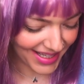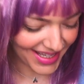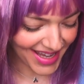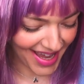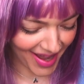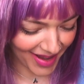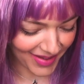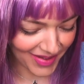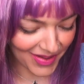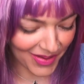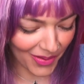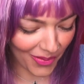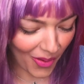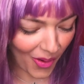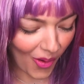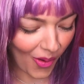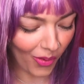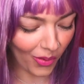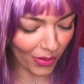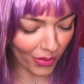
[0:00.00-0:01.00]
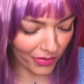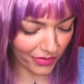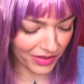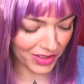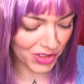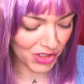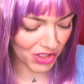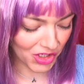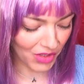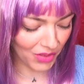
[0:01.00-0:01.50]
Yeah, so all over
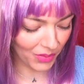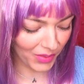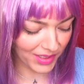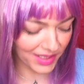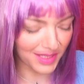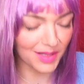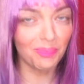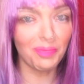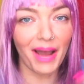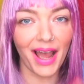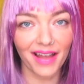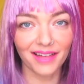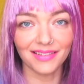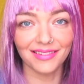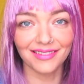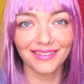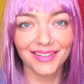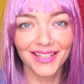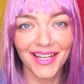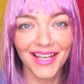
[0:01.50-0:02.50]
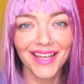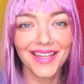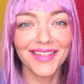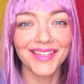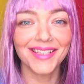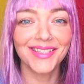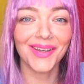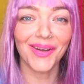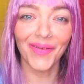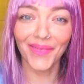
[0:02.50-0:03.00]
the shoe is the pattern
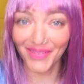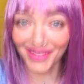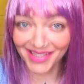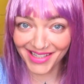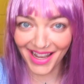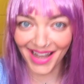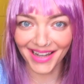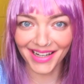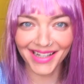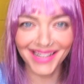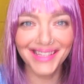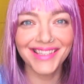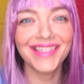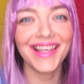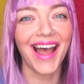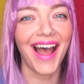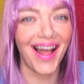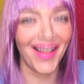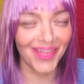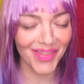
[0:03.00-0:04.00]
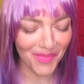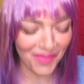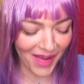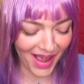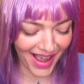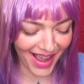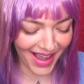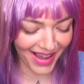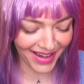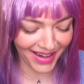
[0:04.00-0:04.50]
that's on the tights and the
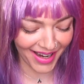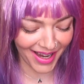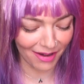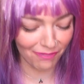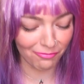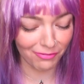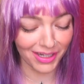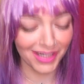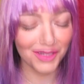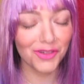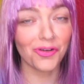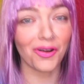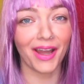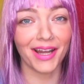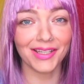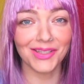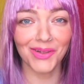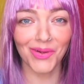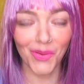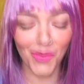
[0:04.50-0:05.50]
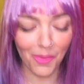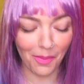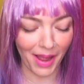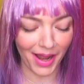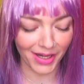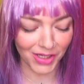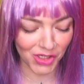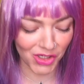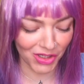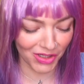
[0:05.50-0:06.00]
bag. I really tried to go
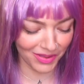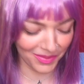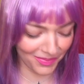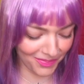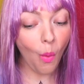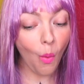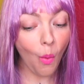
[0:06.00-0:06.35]
matching.